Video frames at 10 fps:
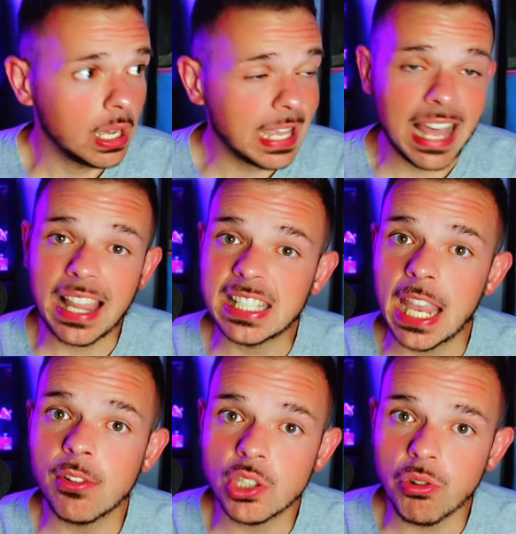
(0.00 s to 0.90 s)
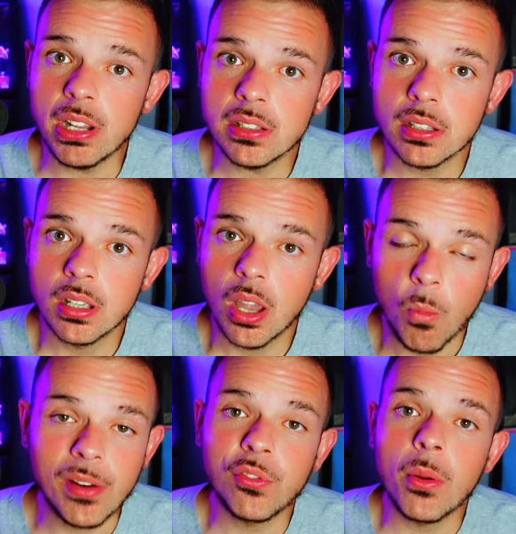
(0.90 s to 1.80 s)
a guy like Gary Trent
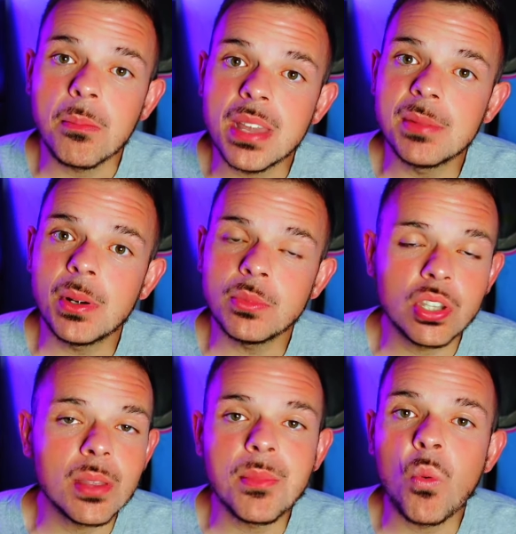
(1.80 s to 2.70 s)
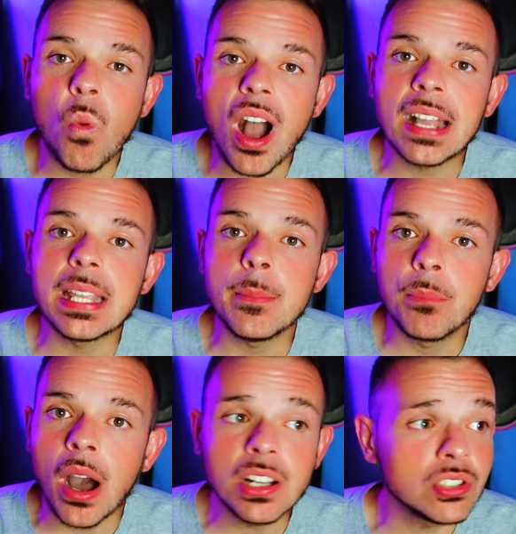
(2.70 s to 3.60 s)
went from minimum to the Milwaukee
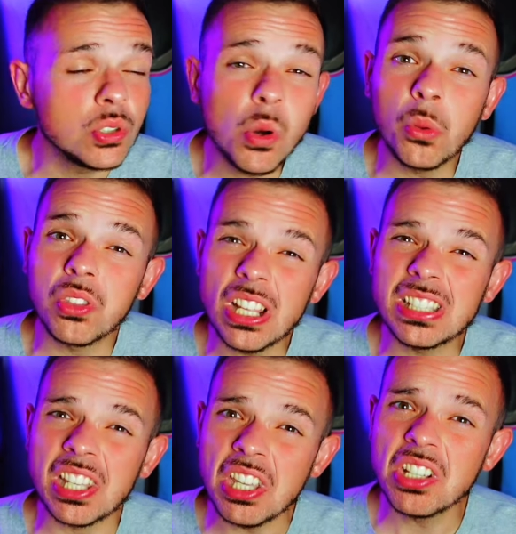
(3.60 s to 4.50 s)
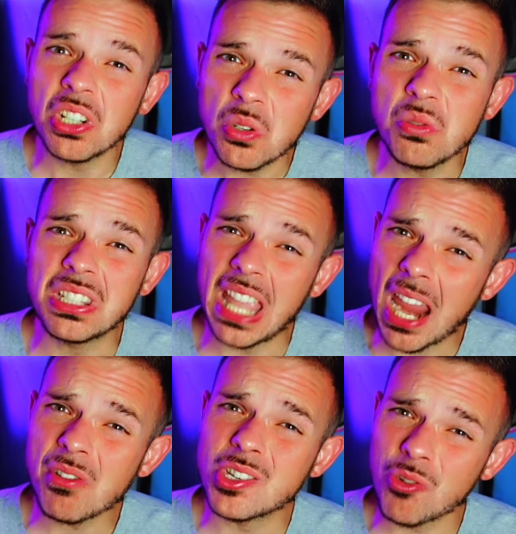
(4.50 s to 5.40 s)
Bucks. You don't think the Heat could have used
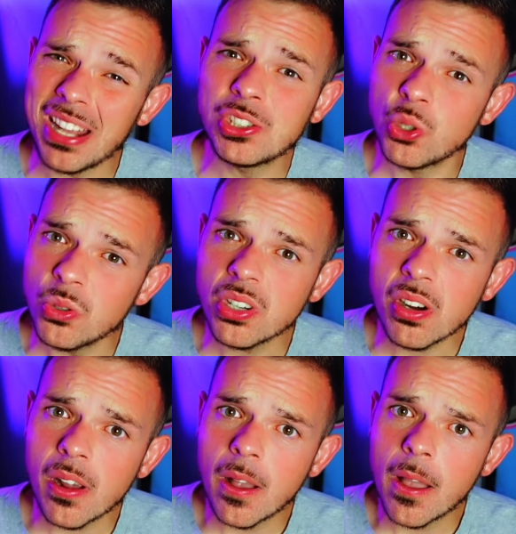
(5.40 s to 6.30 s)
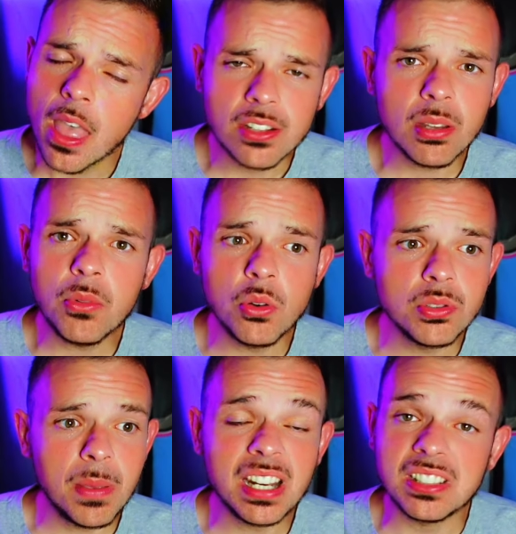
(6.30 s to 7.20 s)
Gary Trent Jr., someone
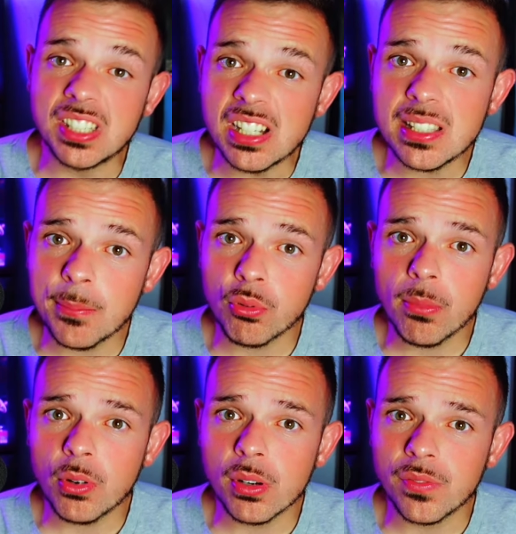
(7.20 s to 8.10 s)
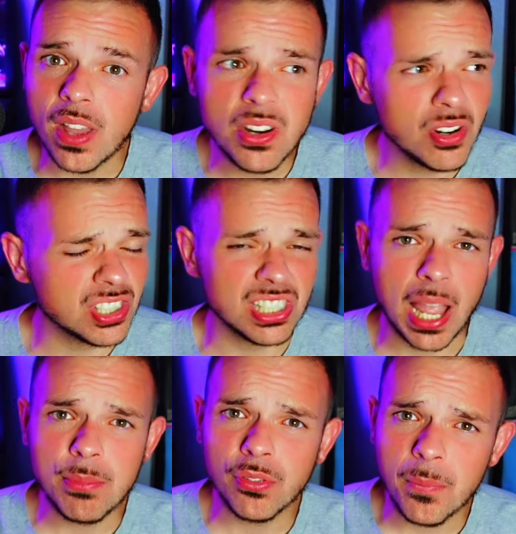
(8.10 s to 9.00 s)
who's been a decent perimeter defender, a
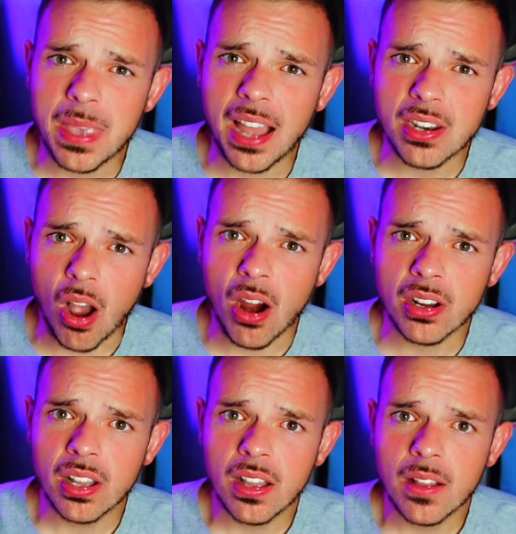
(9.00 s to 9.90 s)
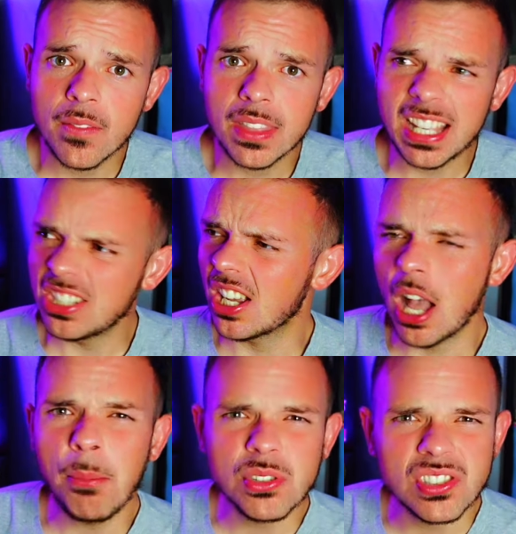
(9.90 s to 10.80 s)
sniper from beyond the arc, get you a
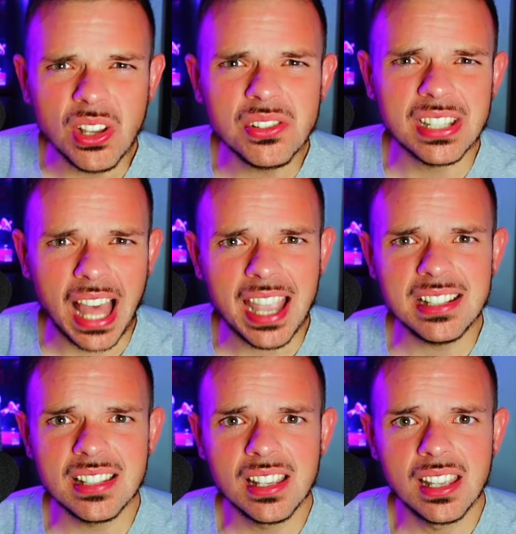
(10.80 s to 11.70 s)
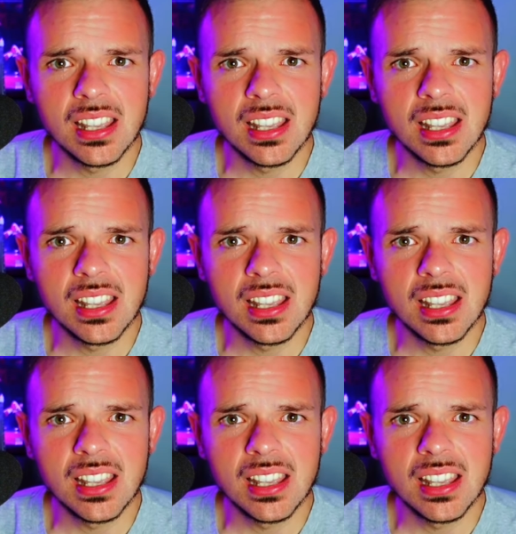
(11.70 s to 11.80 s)
couple steals a night,